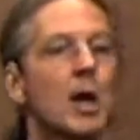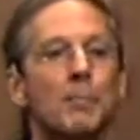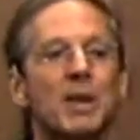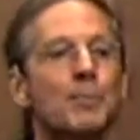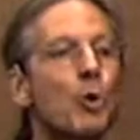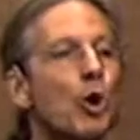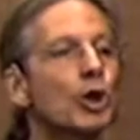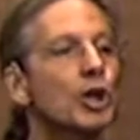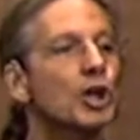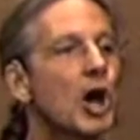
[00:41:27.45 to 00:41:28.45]
people are
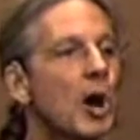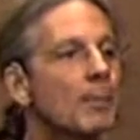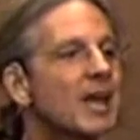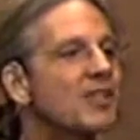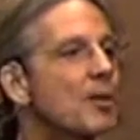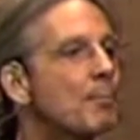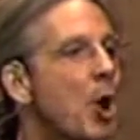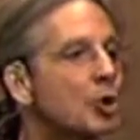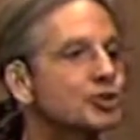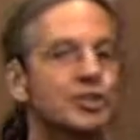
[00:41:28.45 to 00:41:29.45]
going to come in the
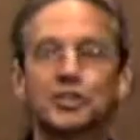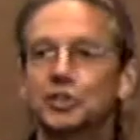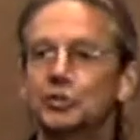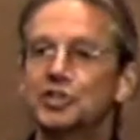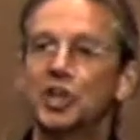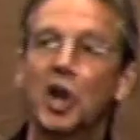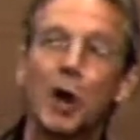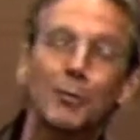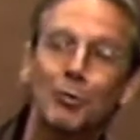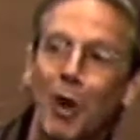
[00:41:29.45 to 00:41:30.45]
multitudes to
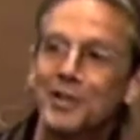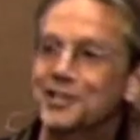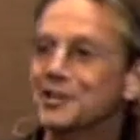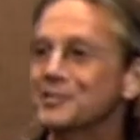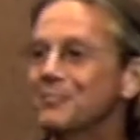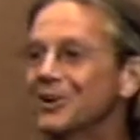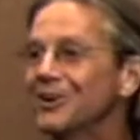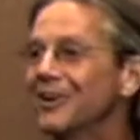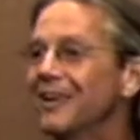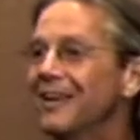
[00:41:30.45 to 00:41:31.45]
come and watch us
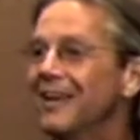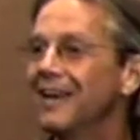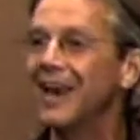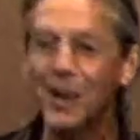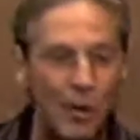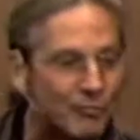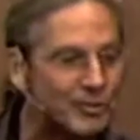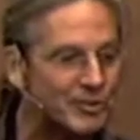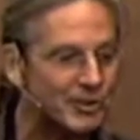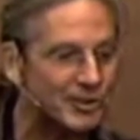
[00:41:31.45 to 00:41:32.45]
burn. And
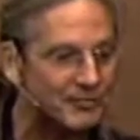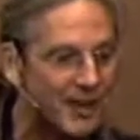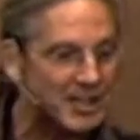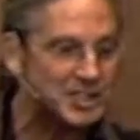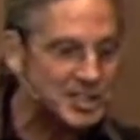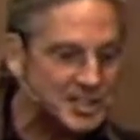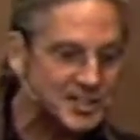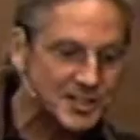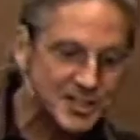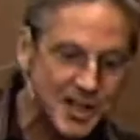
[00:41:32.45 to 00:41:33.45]
hopefully they're going to find
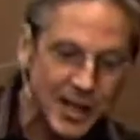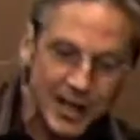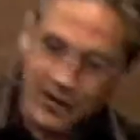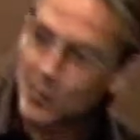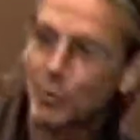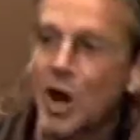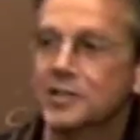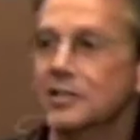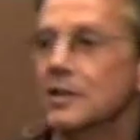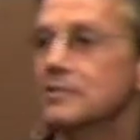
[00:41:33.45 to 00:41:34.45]
Jesus in the
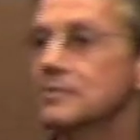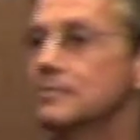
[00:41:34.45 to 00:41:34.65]
process.